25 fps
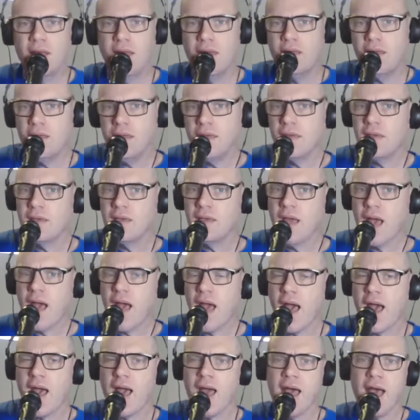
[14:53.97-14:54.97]
He
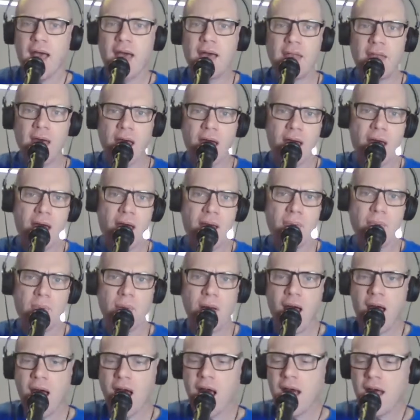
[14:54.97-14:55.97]
had a
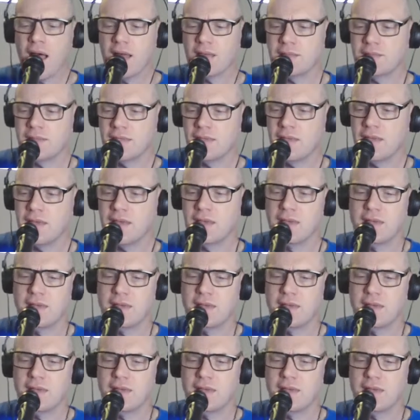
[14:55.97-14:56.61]
party,